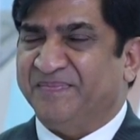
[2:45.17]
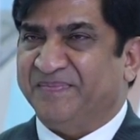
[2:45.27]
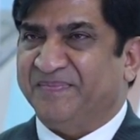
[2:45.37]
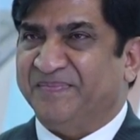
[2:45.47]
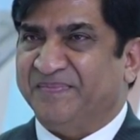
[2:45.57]

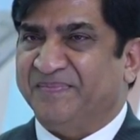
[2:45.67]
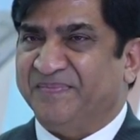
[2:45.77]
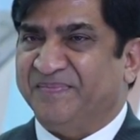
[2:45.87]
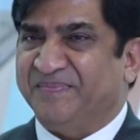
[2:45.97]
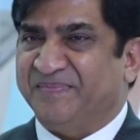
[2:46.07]

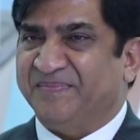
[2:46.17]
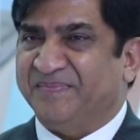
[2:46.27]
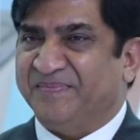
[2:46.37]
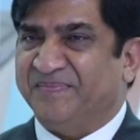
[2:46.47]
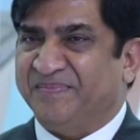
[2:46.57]

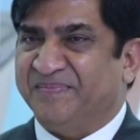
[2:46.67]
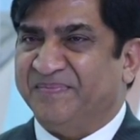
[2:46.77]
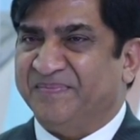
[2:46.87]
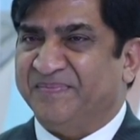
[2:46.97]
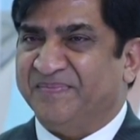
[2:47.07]

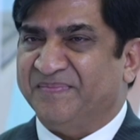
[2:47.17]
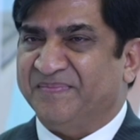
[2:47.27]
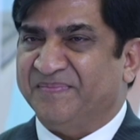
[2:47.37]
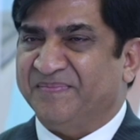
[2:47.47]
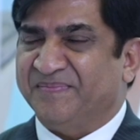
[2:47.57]

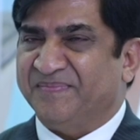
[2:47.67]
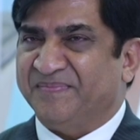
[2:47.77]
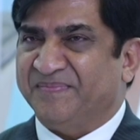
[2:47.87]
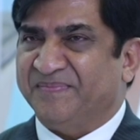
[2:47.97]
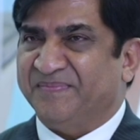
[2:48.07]

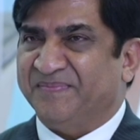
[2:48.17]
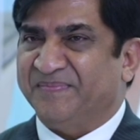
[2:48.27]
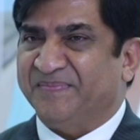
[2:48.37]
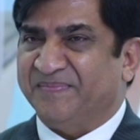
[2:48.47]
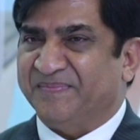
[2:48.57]

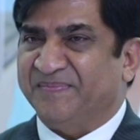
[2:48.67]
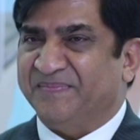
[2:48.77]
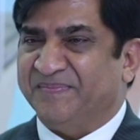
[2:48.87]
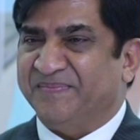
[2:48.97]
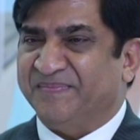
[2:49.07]

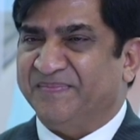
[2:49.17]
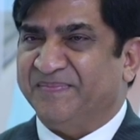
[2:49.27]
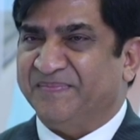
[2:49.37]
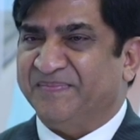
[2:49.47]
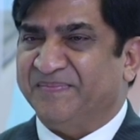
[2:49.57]

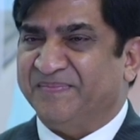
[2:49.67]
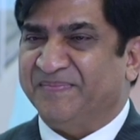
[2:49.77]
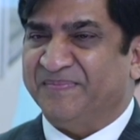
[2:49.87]
(not speaking)